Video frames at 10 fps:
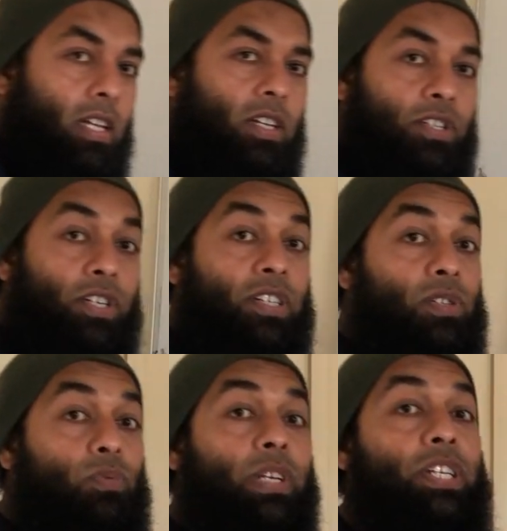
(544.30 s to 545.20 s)
She
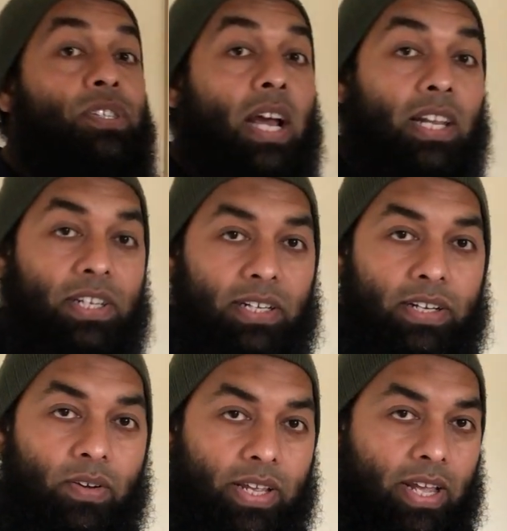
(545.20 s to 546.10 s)
doesn't read silently,
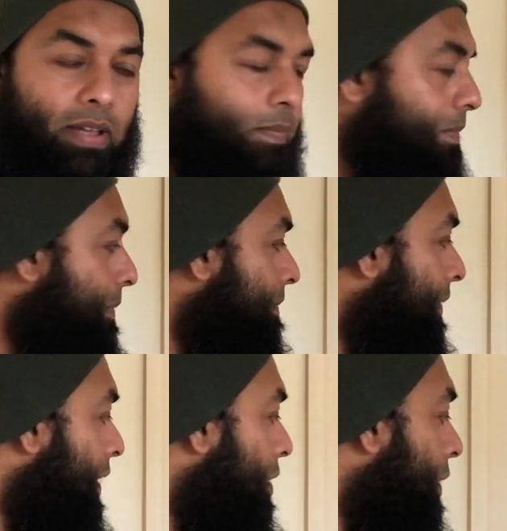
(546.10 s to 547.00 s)
okay?
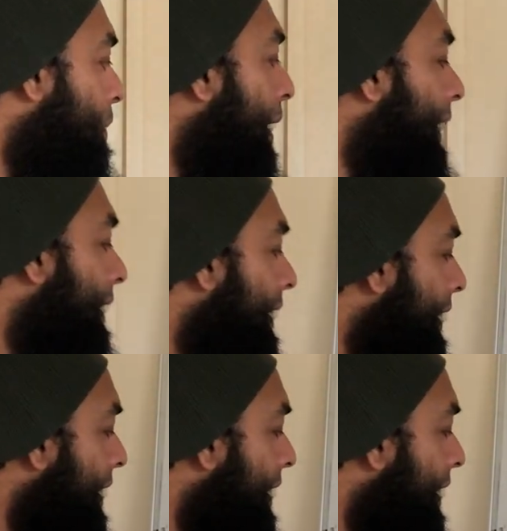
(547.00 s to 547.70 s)
Or quietly.